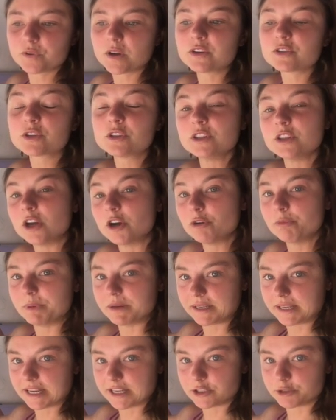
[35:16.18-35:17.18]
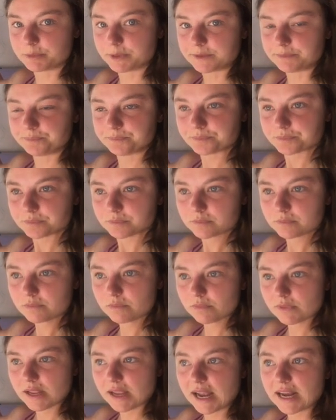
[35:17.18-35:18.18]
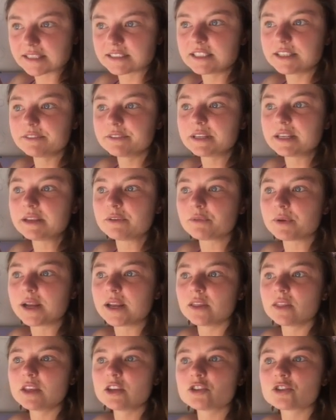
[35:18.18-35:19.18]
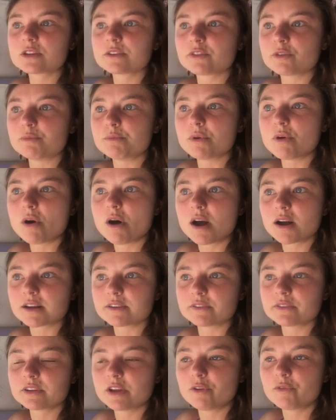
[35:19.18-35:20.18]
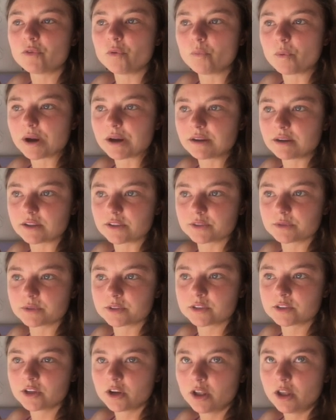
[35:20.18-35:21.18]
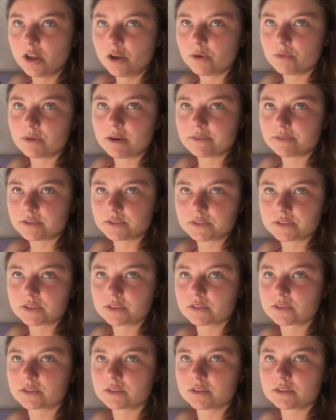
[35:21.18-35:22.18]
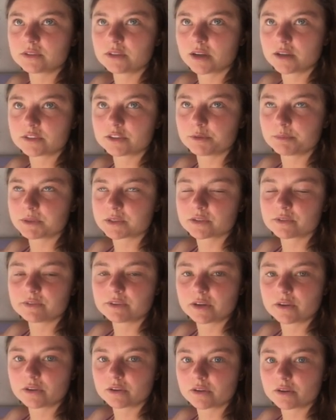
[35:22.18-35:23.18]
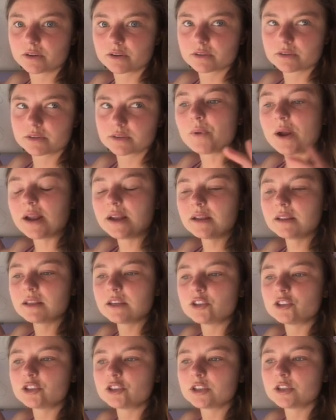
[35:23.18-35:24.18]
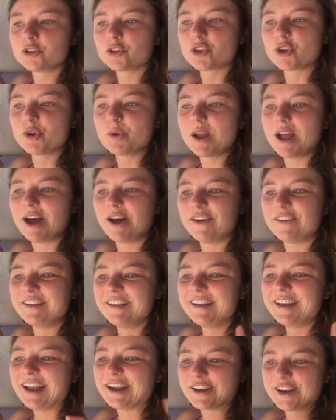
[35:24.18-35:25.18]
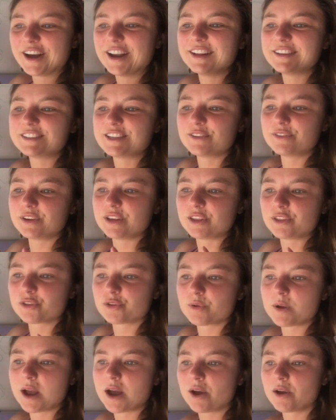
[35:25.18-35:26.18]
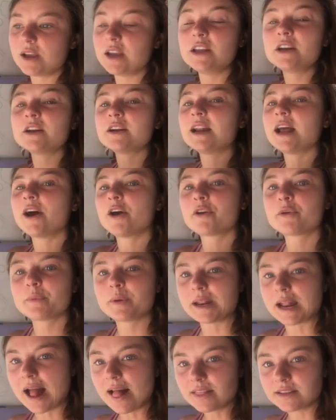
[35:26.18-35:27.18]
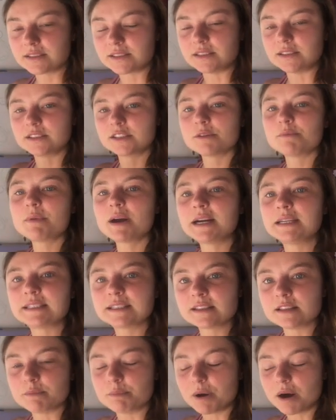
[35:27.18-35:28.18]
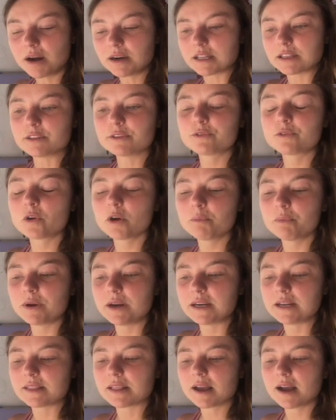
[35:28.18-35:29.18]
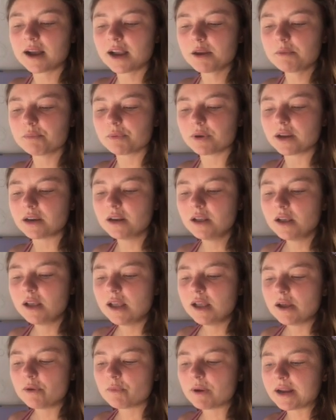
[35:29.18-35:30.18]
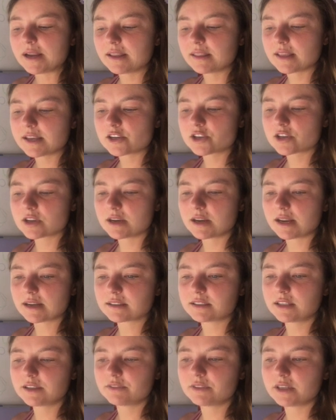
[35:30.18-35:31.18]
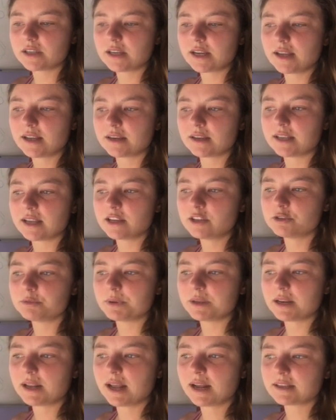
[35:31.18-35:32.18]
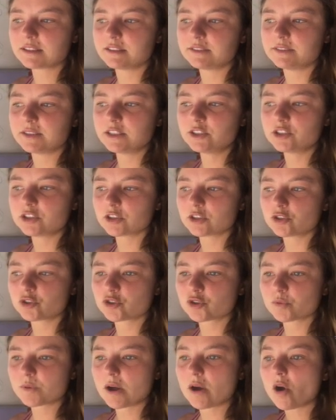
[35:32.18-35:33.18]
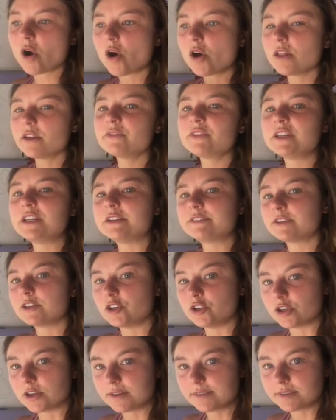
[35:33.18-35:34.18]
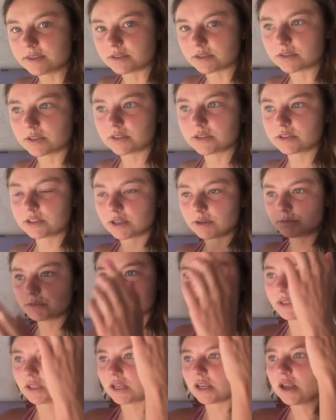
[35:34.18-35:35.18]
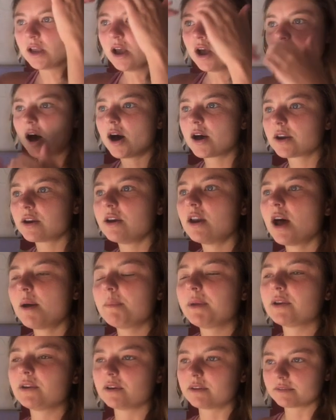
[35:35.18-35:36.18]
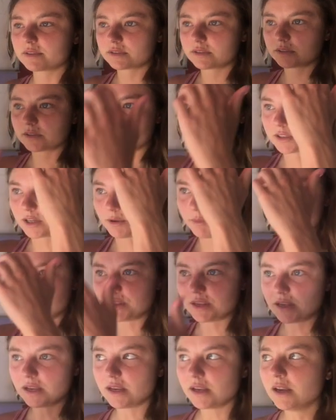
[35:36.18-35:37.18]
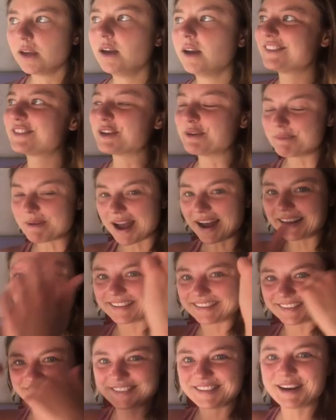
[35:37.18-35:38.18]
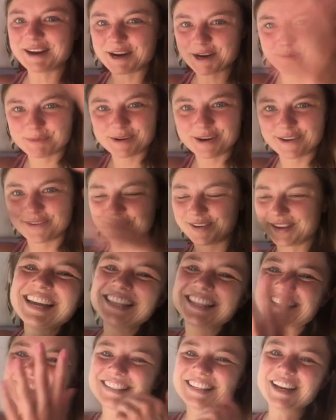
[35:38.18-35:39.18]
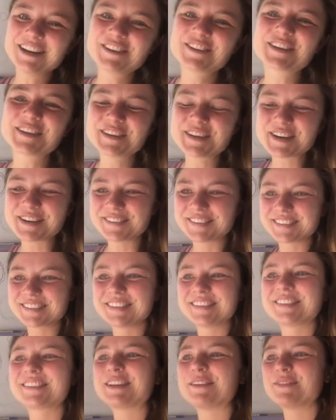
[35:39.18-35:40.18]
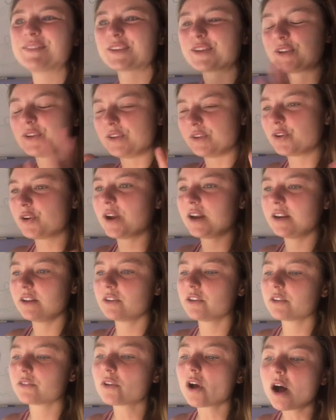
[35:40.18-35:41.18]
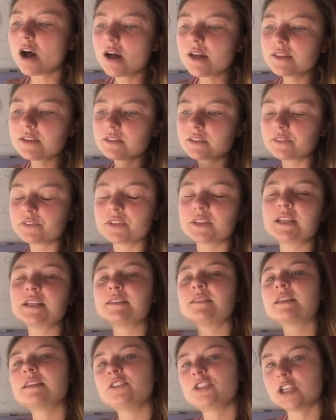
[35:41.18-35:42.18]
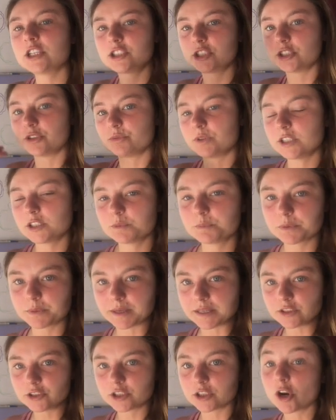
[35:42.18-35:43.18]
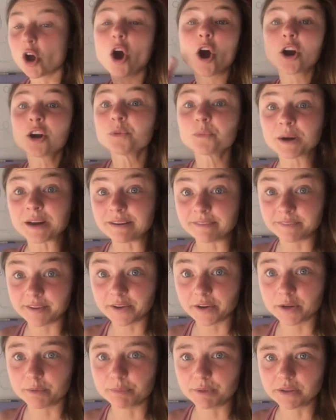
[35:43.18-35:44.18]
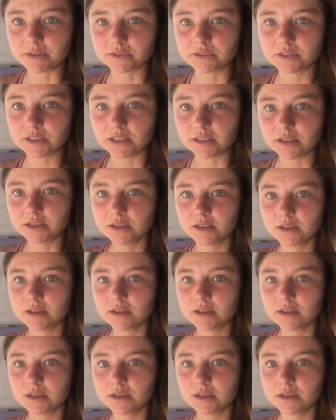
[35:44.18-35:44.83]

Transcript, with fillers: frontal lobe engagement, activity and regulation of the mohawk of self awareness, which references Dr. Bessel van der Kolk. Regulation throughout and connectivity throughout inner and outer realities, the mind and the body, the forebrain and the hindbrain. Regulation and activity, engagement, activations throughout all of the different nervous systems, the autonomic nervous system, the somatic enteric periphery, the central nervous system, cranial nerves, all these different things, digestion, respiration, heart rate variability